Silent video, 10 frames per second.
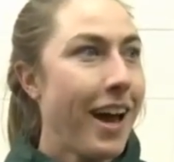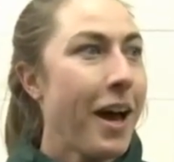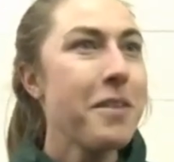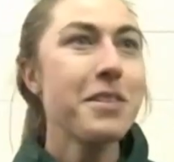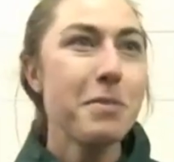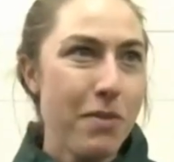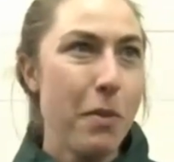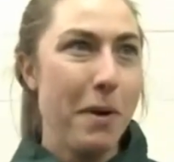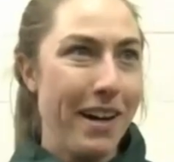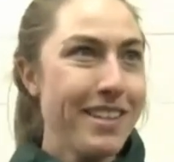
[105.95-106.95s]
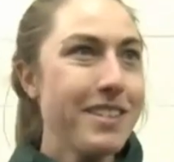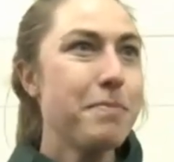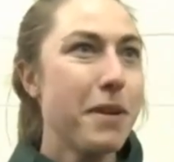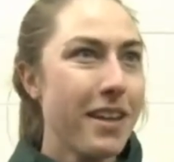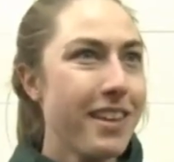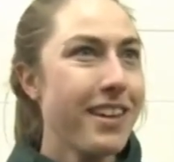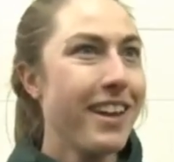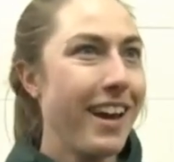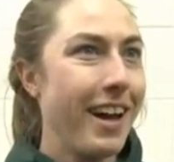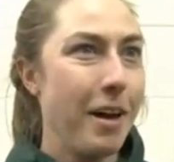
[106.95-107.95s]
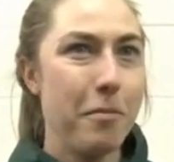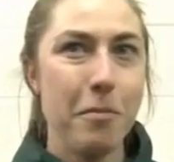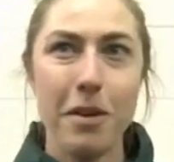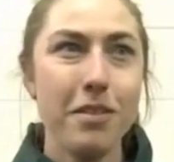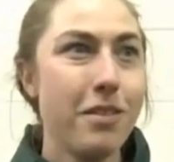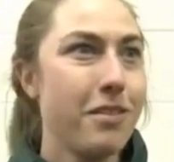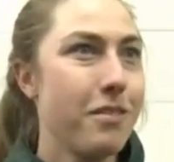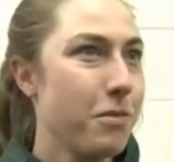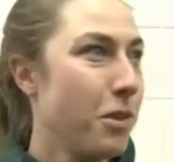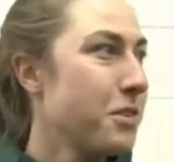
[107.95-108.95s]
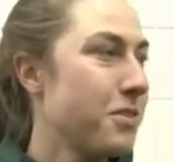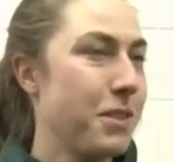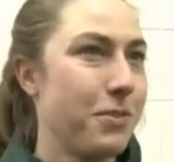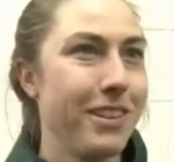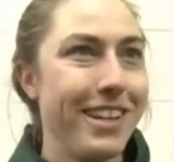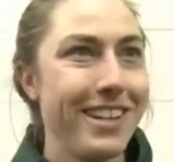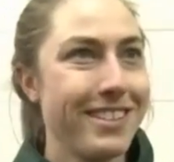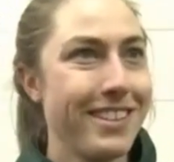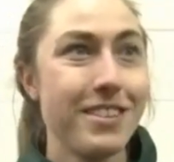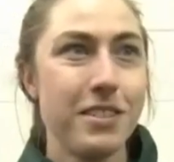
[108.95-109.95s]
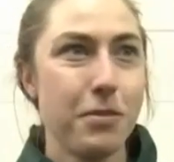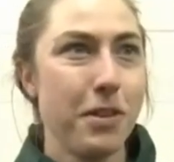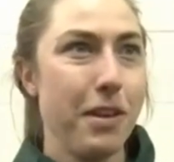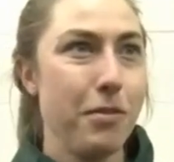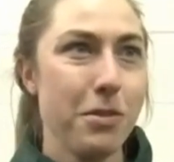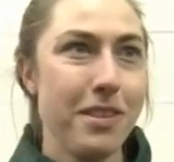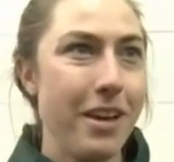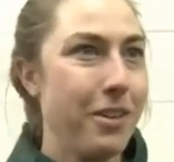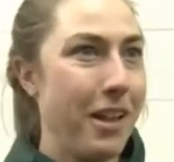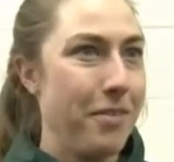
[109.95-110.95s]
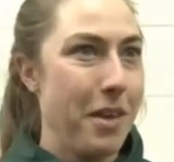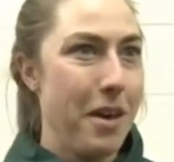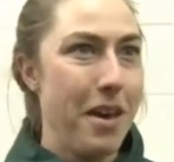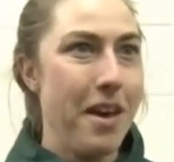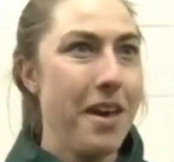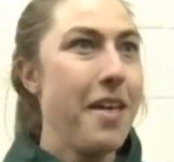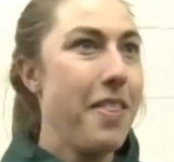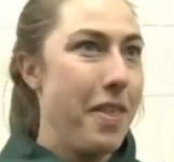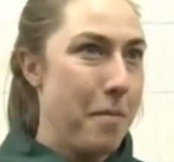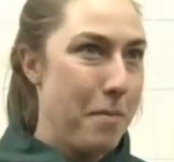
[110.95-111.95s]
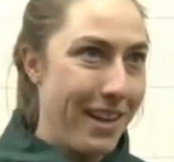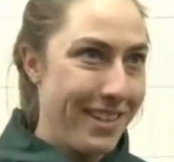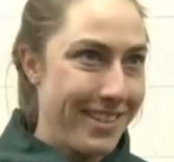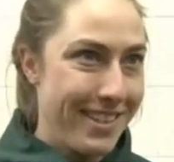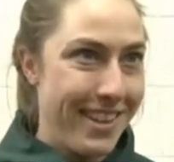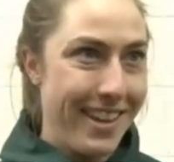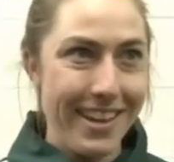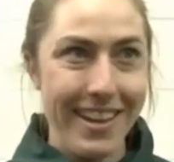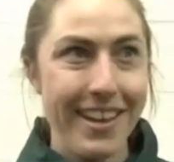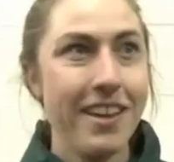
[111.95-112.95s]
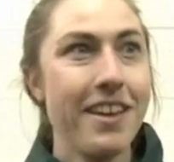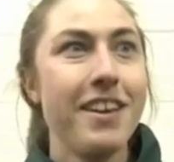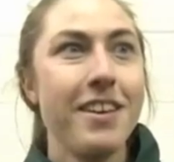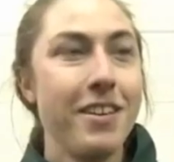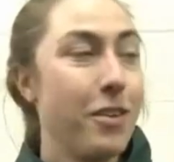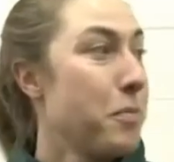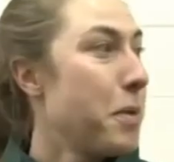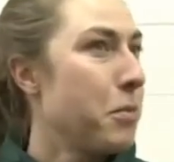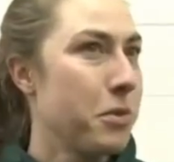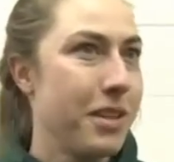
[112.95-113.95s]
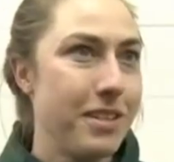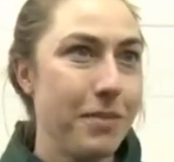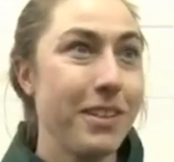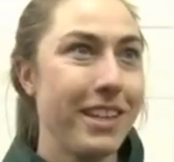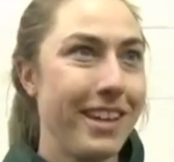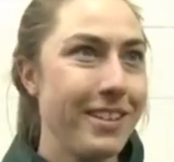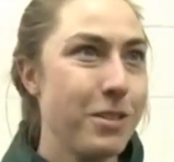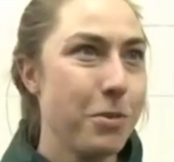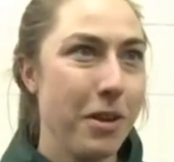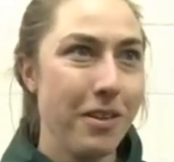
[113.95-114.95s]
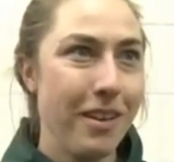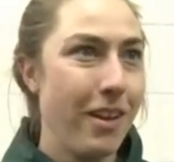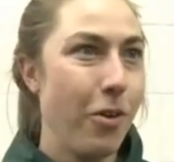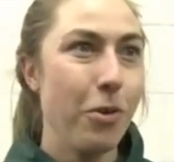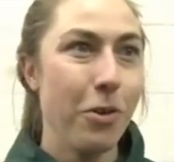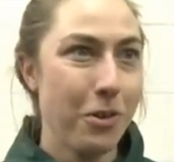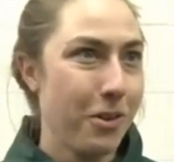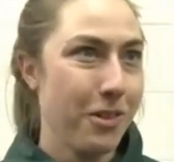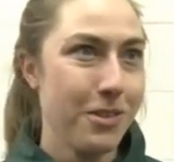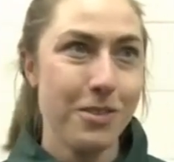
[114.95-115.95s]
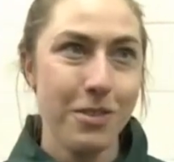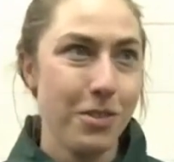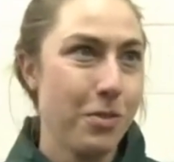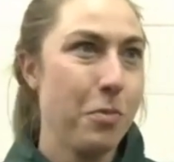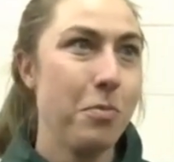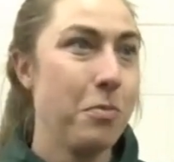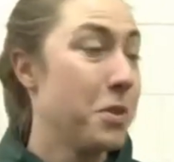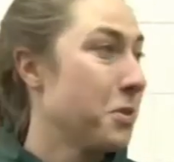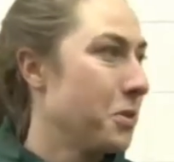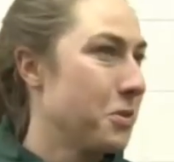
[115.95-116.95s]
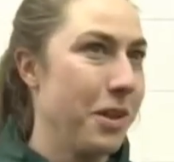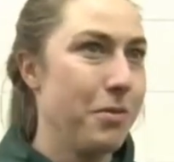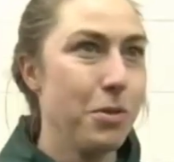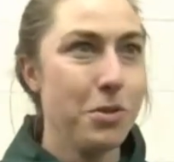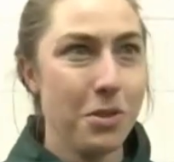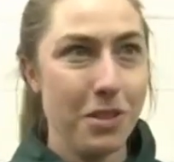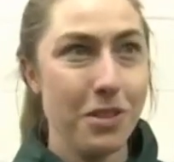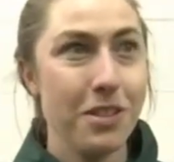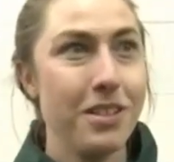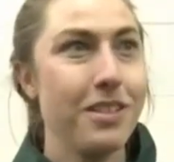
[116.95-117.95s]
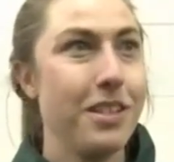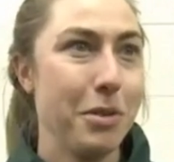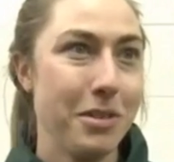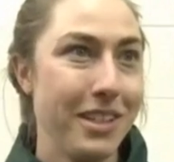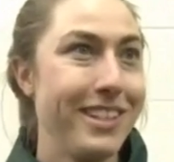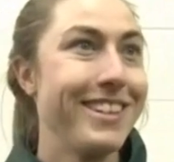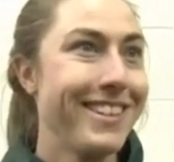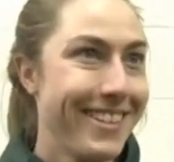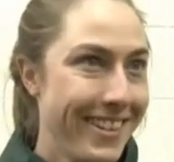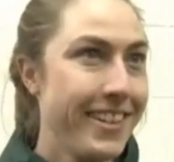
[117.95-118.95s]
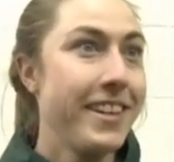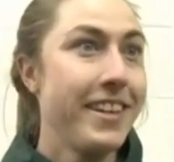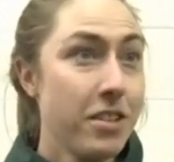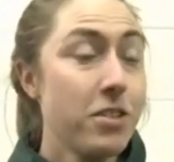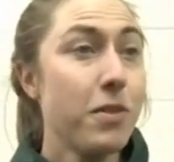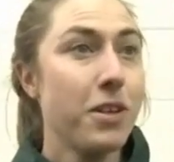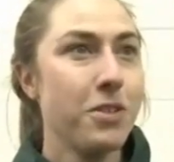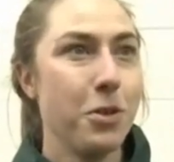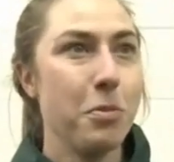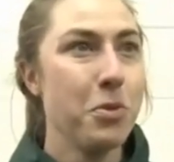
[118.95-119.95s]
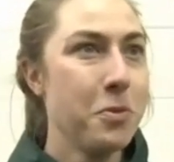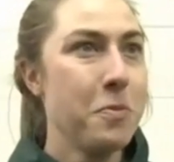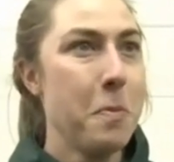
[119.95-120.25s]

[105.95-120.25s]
There's a bit of a buzz, but I think lots of different leagues and lots of different levels, they all have their buzz and their, you know, people definitely get into it all across, just from your social level to your W League. It's very enjoyable.